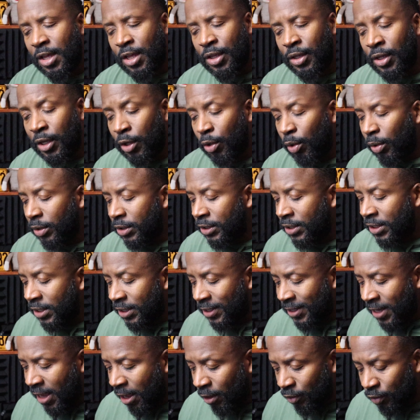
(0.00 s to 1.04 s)
You get all these
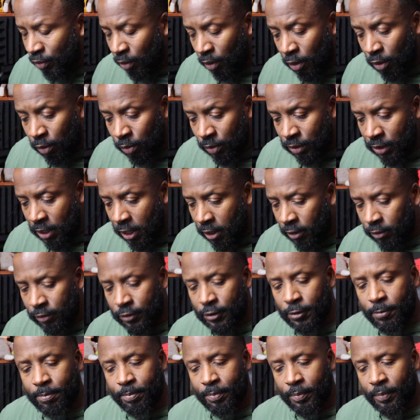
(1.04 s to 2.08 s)
discounts on
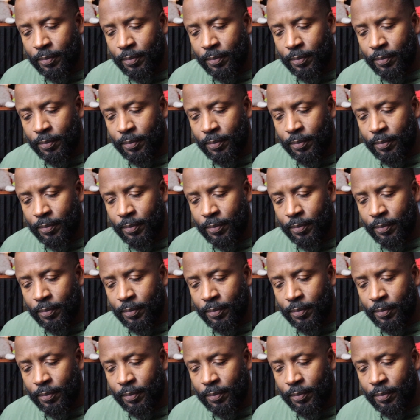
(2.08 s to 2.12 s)
hotels.